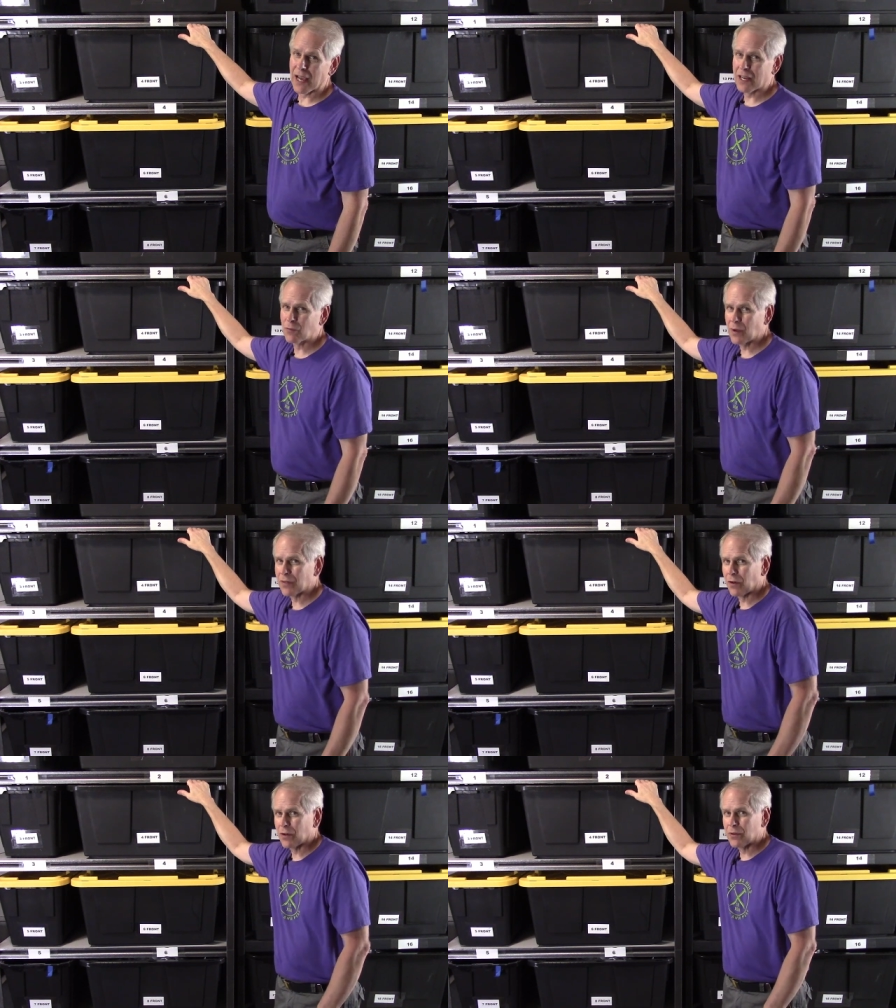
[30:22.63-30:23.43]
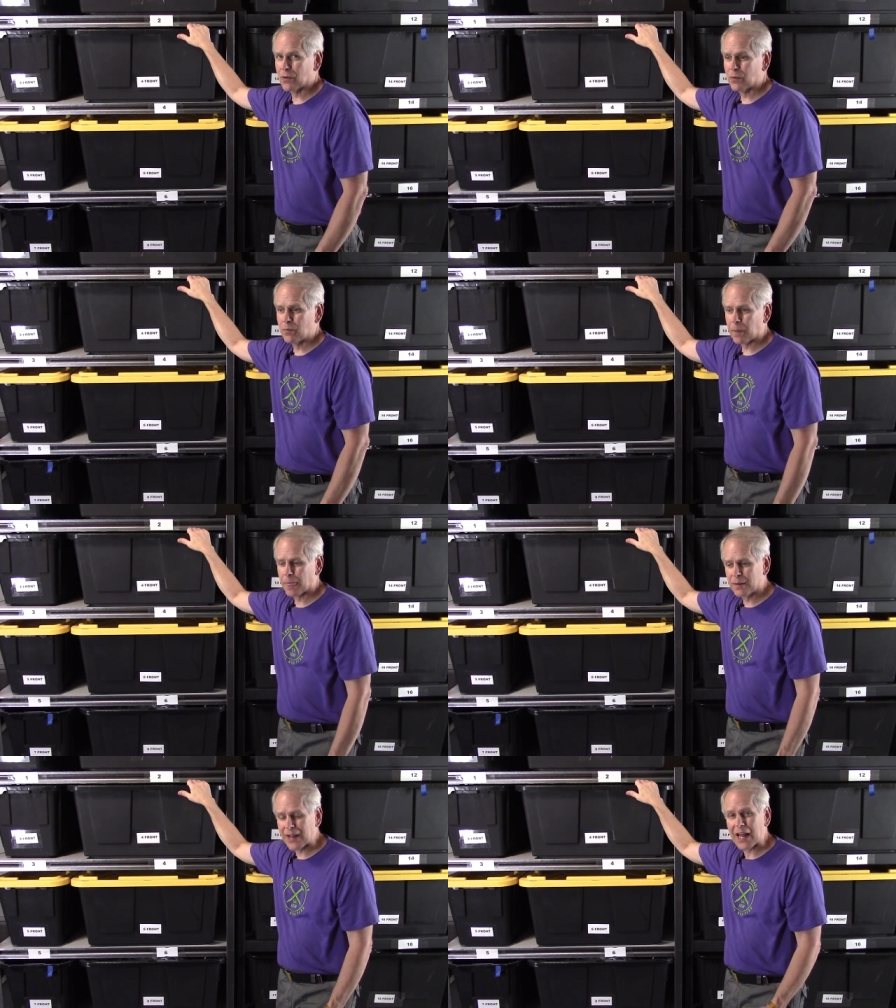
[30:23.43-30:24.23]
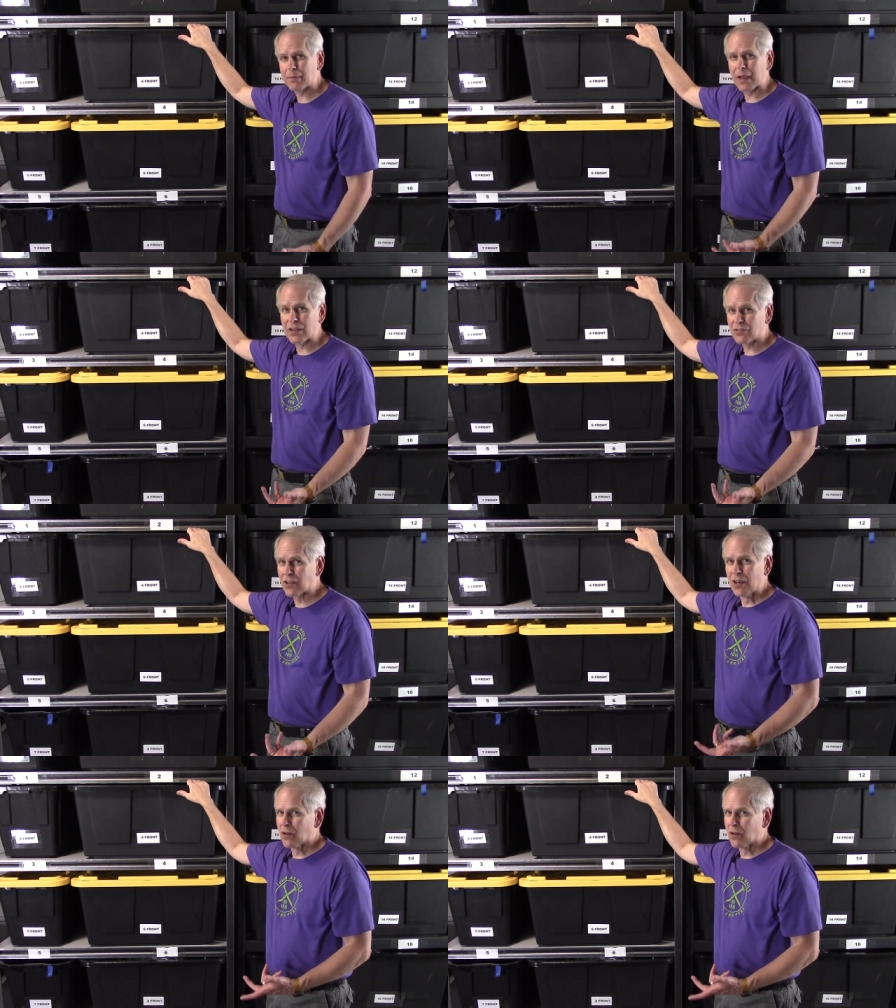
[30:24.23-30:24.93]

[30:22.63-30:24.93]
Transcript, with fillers: And with our database,